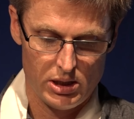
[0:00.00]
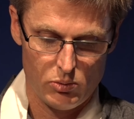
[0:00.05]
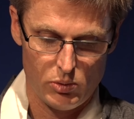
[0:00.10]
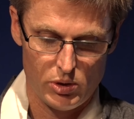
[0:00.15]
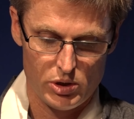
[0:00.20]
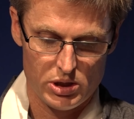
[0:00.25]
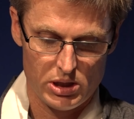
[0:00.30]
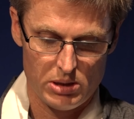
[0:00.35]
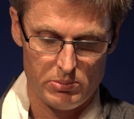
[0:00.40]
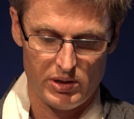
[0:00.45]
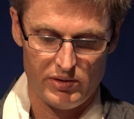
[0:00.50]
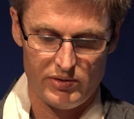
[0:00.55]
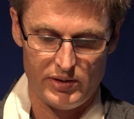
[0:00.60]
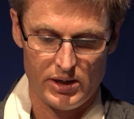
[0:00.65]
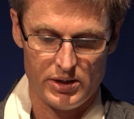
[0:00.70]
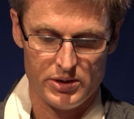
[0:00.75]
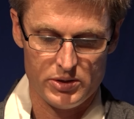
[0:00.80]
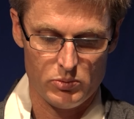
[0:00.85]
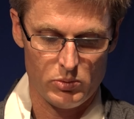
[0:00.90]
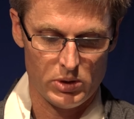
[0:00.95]
which can be
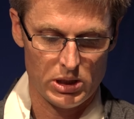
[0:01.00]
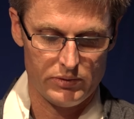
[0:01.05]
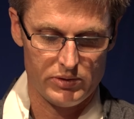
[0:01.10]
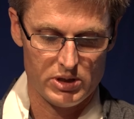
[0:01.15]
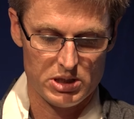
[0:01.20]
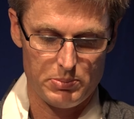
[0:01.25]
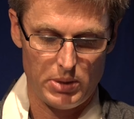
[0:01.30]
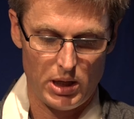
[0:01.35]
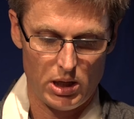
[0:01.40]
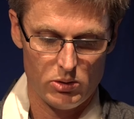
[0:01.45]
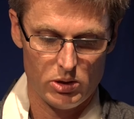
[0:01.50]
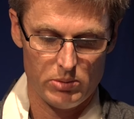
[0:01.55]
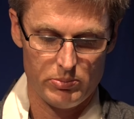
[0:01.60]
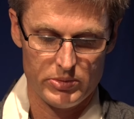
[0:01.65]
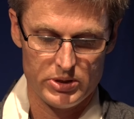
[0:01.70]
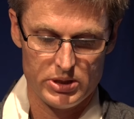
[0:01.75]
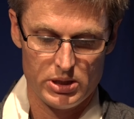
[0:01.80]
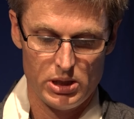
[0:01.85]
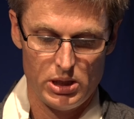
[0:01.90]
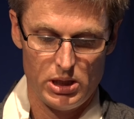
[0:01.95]
found in one of his
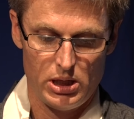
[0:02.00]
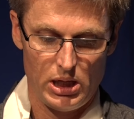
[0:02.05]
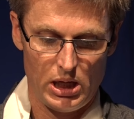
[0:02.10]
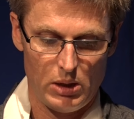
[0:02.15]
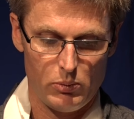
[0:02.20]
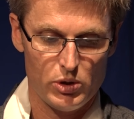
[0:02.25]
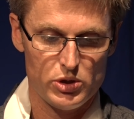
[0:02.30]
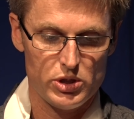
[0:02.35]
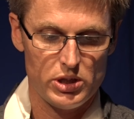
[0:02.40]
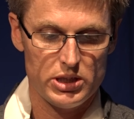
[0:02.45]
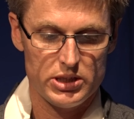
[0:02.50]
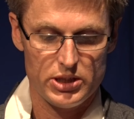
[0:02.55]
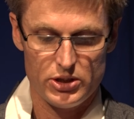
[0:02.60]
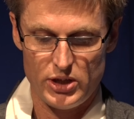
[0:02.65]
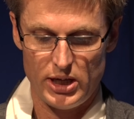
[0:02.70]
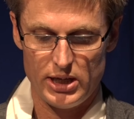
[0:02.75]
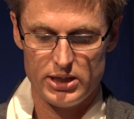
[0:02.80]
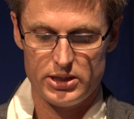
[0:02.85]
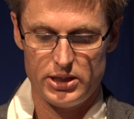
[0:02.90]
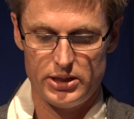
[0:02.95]
poems, and which he
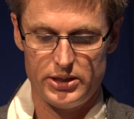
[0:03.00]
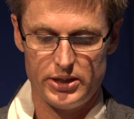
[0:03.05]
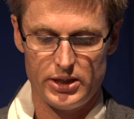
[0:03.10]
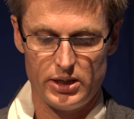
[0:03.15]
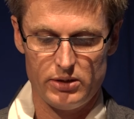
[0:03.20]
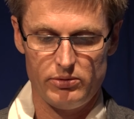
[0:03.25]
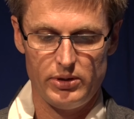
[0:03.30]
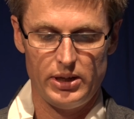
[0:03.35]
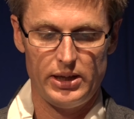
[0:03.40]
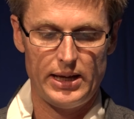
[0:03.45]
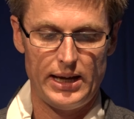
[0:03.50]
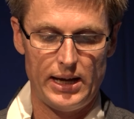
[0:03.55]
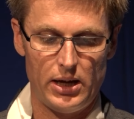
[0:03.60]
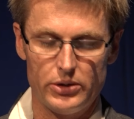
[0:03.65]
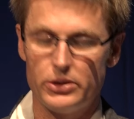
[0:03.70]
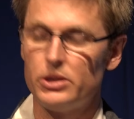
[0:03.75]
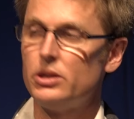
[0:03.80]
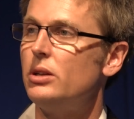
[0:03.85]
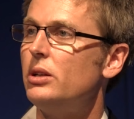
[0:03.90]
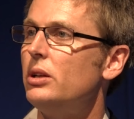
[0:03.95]
suggested that I read out.